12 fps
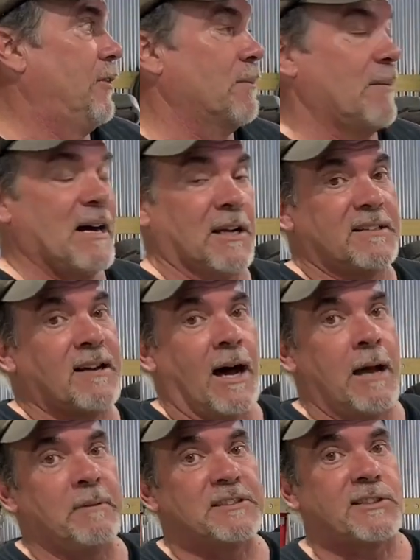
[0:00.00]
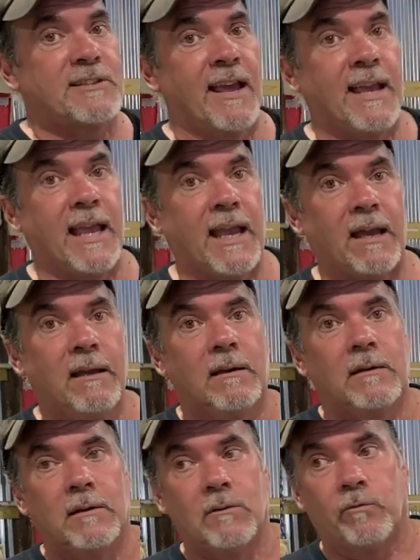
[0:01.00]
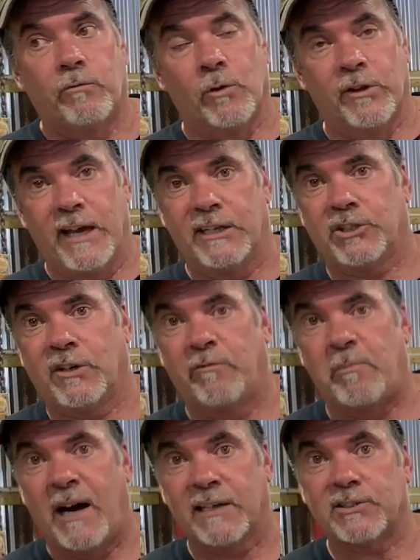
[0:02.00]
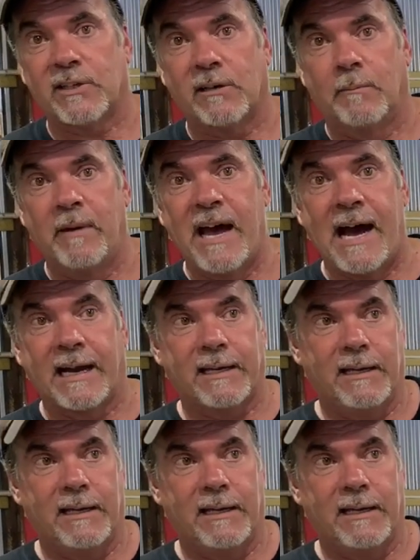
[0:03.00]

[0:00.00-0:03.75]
the amount of time it's taking for that shift box to come back.